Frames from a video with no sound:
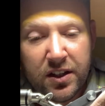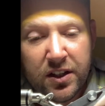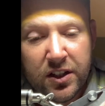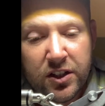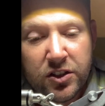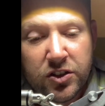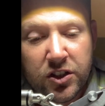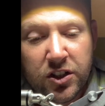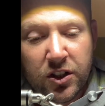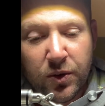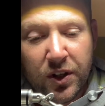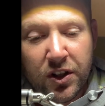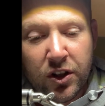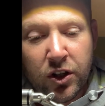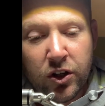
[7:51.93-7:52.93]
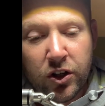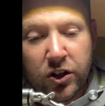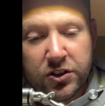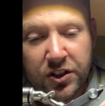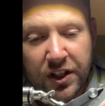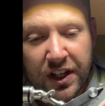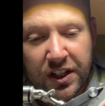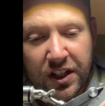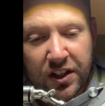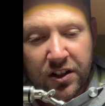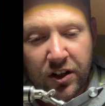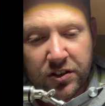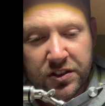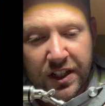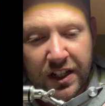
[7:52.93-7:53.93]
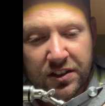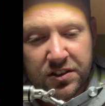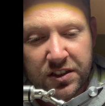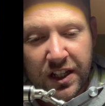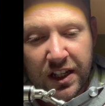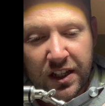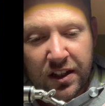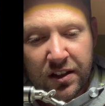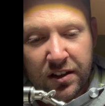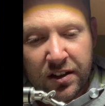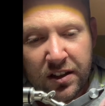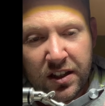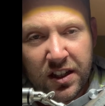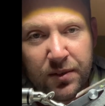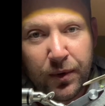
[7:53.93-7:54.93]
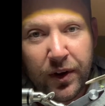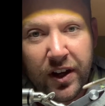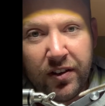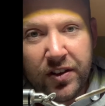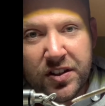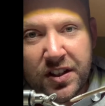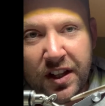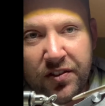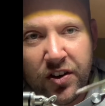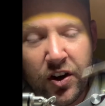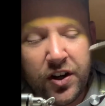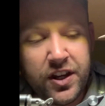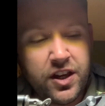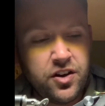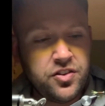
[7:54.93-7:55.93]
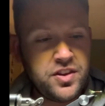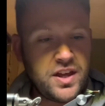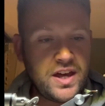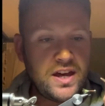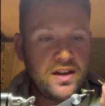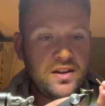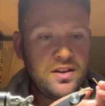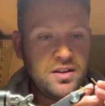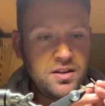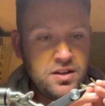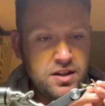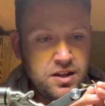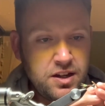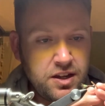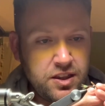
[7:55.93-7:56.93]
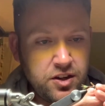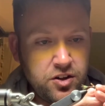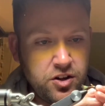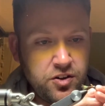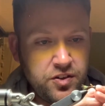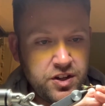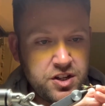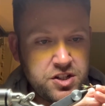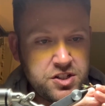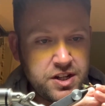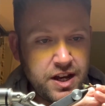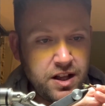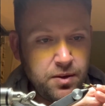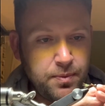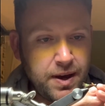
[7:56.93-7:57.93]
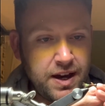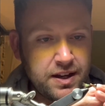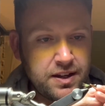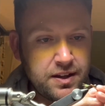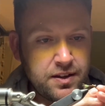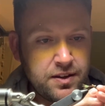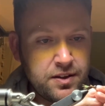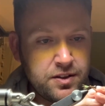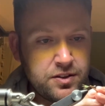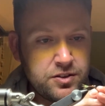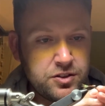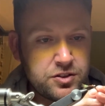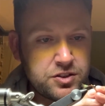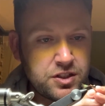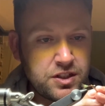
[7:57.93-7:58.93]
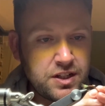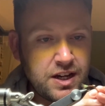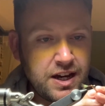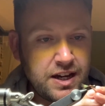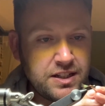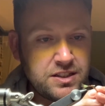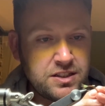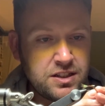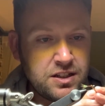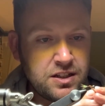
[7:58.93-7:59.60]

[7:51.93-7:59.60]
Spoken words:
So you don't want loads on the end of your cocktail stick. You probably have until I've got any on there. And then over your shell back, just a nice